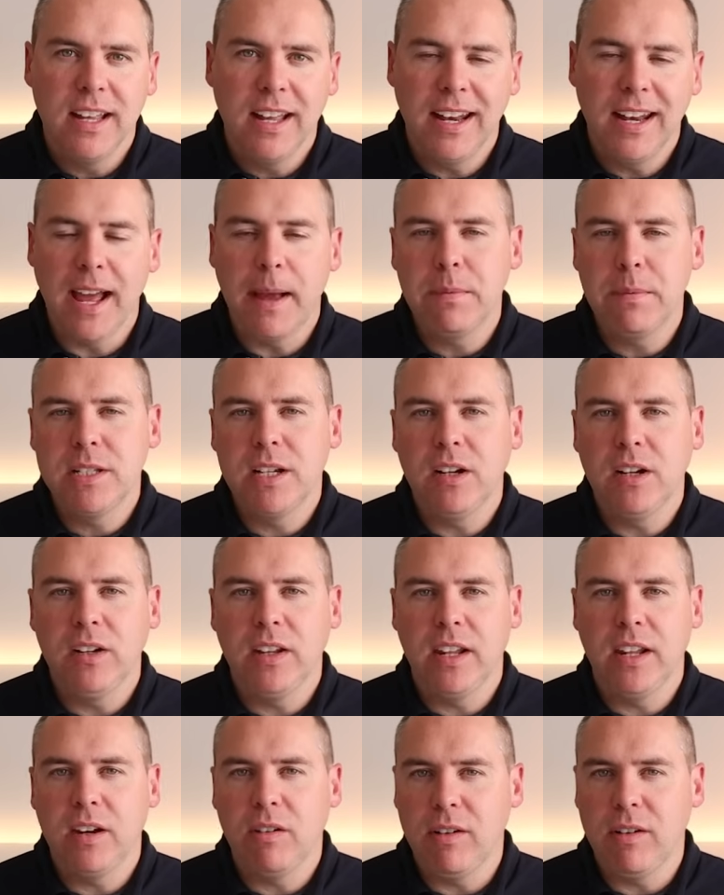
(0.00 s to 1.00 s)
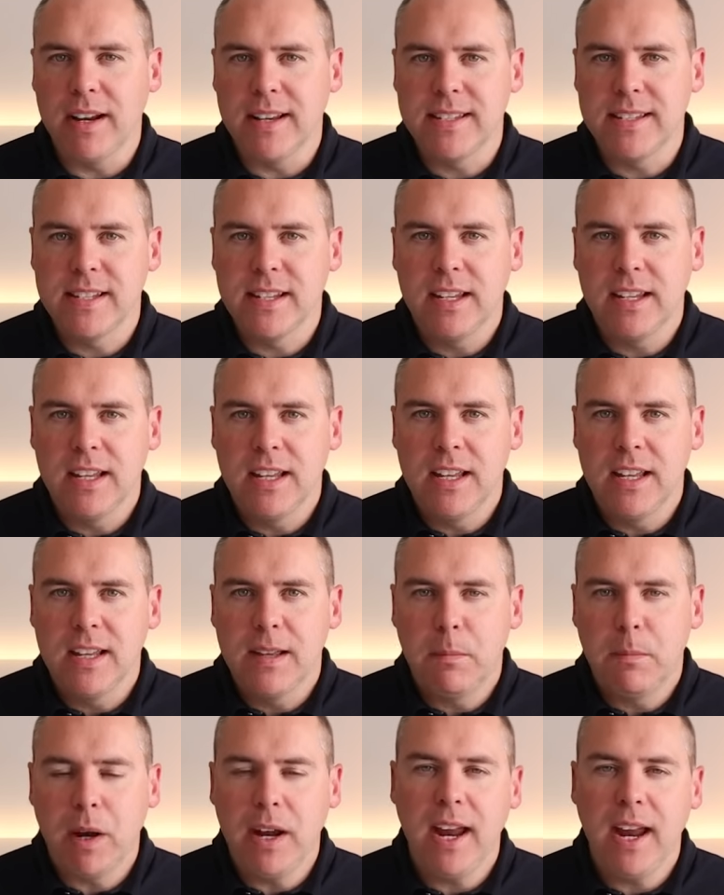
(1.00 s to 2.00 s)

And absolutely there is. By